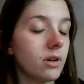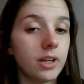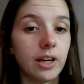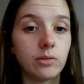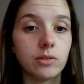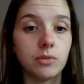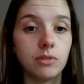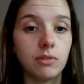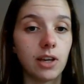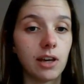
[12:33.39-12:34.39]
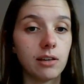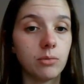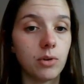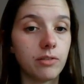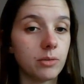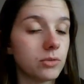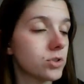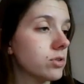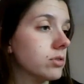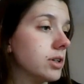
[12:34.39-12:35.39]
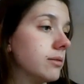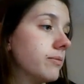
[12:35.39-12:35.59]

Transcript: announcement thingy, whatever you want to call it.